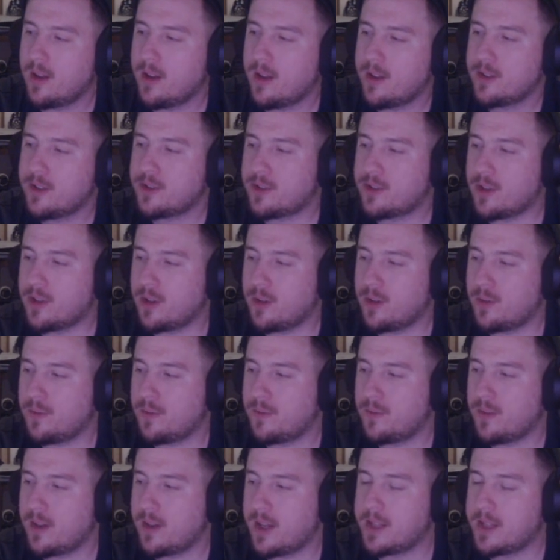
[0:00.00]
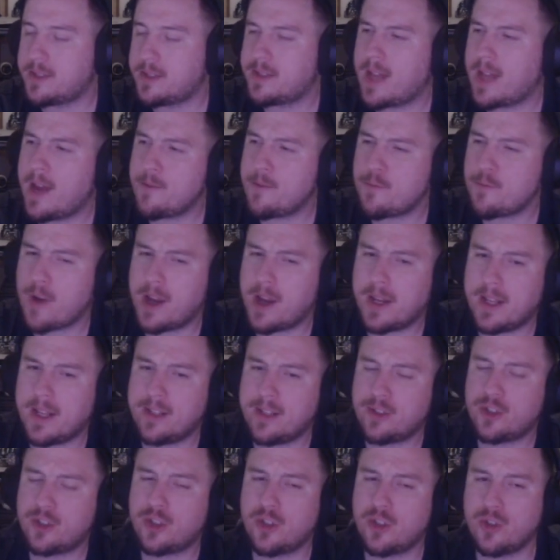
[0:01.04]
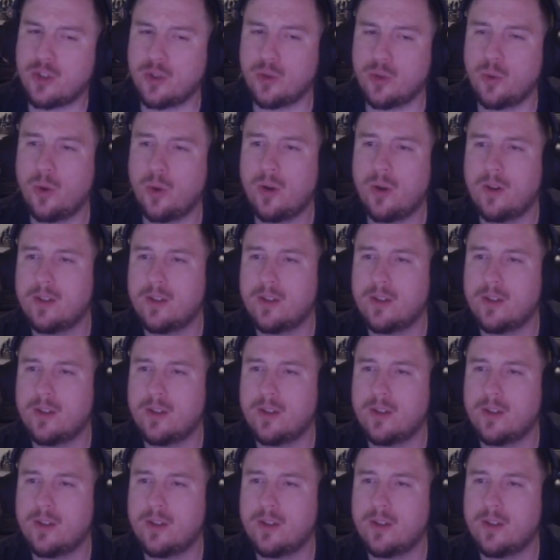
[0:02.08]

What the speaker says: So let's dive right into